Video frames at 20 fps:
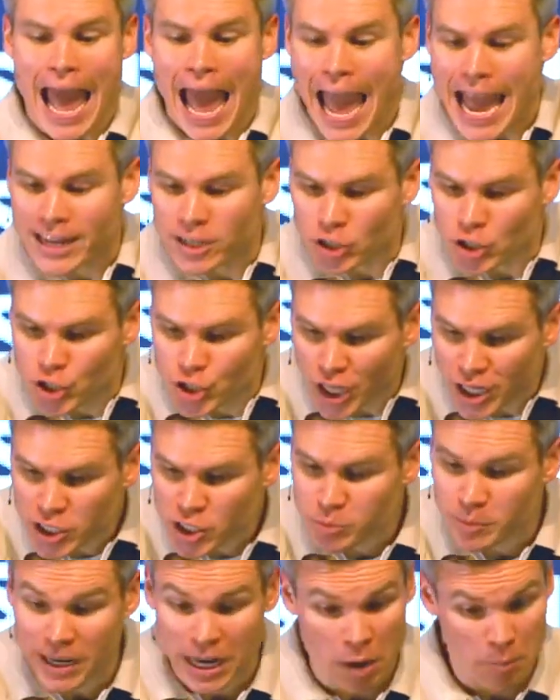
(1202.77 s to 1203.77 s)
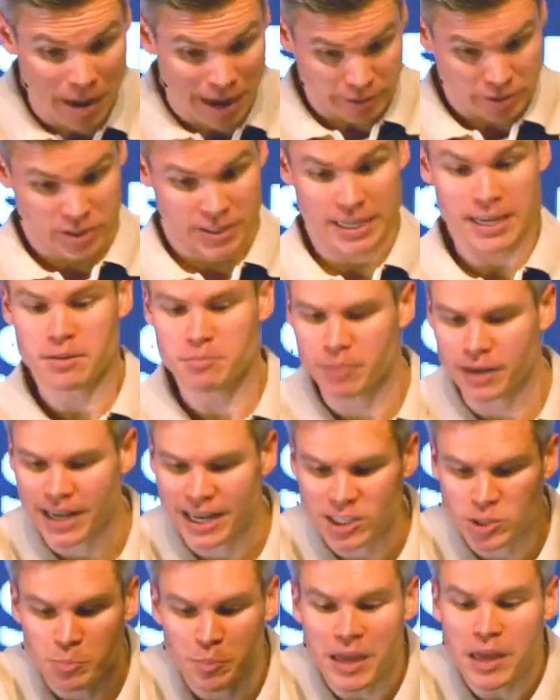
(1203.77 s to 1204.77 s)
and judgment about sin
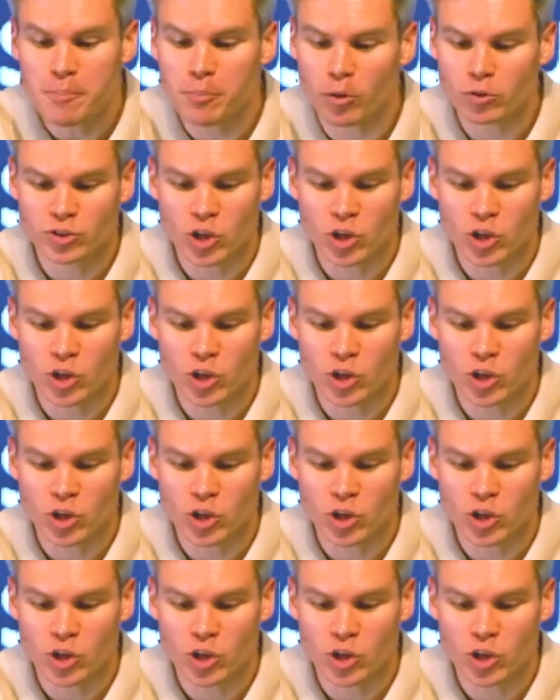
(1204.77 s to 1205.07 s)
because people